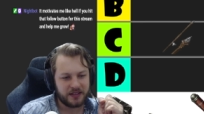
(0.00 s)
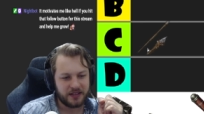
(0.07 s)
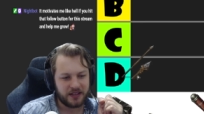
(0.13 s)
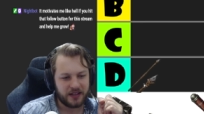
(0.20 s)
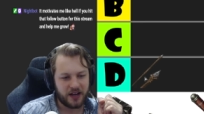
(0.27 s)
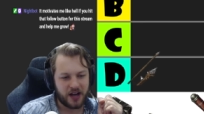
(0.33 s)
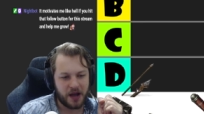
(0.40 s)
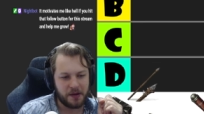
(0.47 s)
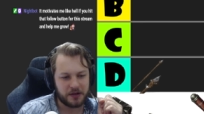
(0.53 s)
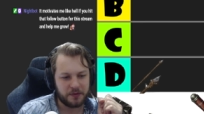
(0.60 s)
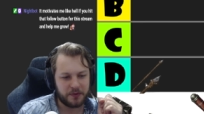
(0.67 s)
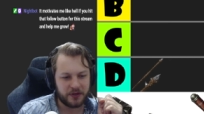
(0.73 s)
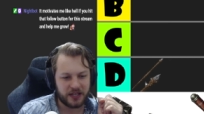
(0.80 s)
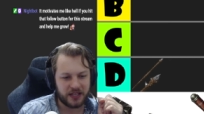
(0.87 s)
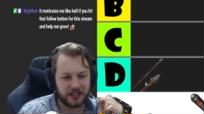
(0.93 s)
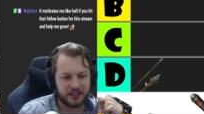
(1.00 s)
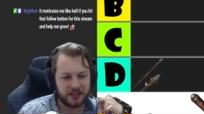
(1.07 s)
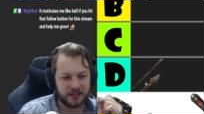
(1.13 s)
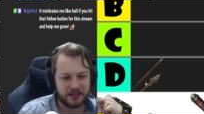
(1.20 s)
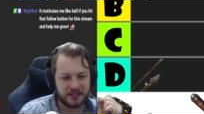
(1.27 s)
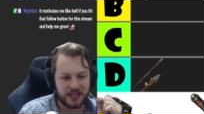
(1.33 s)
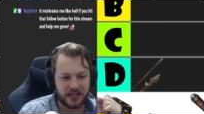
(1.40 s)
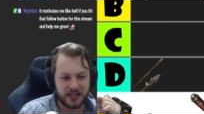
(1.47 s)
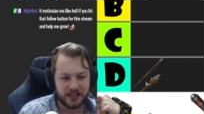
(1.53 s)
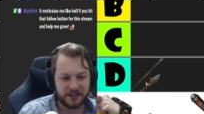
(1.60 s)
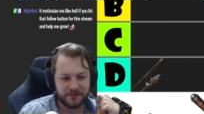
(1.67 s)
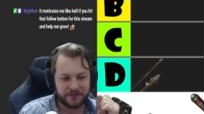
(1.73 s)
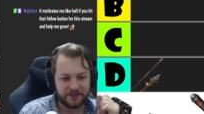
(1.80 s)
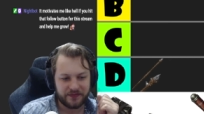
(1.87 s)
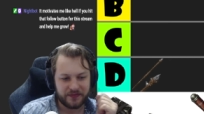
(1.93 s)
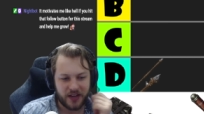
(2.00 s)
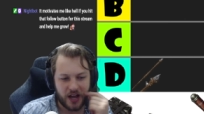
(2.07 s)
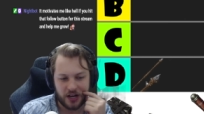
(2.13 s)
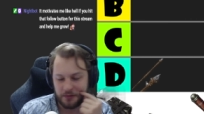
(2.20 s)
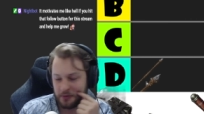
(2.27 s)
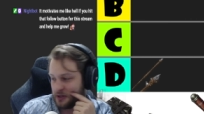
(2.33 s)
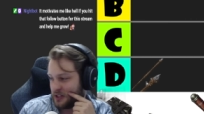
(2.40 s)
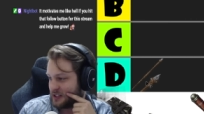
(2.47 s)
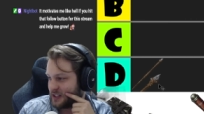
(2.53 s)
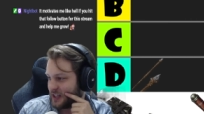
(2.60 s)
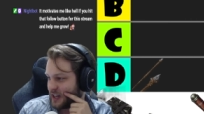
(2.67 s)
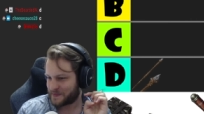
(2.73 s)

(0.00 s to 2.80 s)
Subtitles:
I'm going to put it in D. I'm going to put it in D.